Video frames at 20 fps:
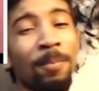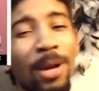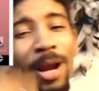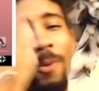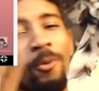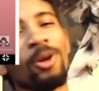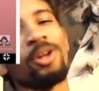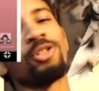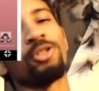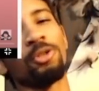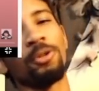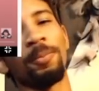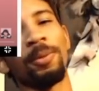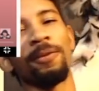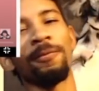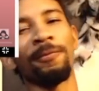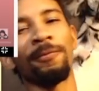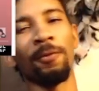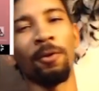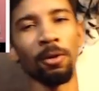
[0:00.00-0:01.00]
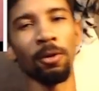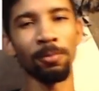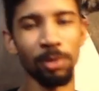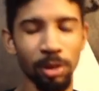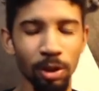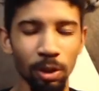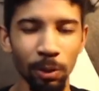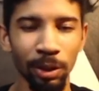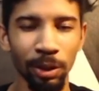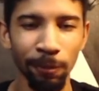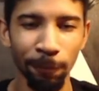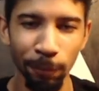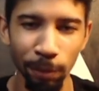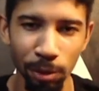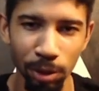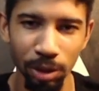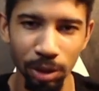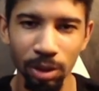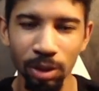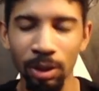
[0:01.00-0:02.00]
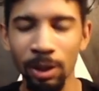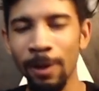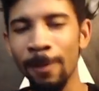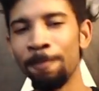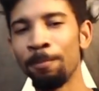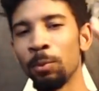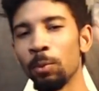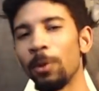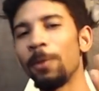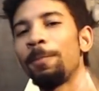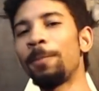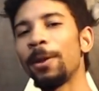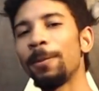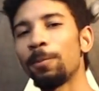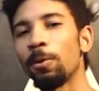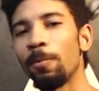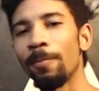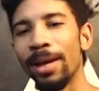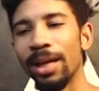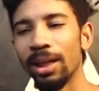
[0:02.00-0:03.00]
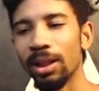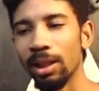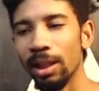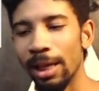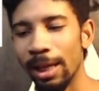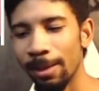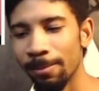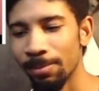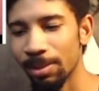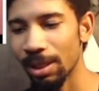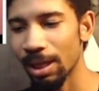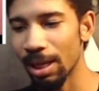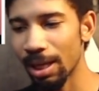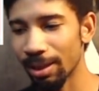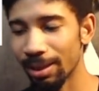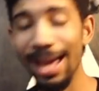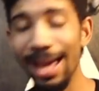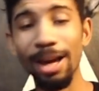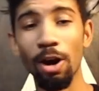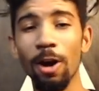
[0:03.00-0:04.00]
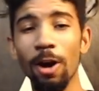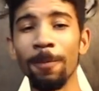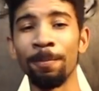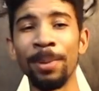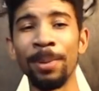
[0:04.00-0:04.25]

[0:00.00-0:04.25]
But I wanted you to be informed so in the future, when people make claims that are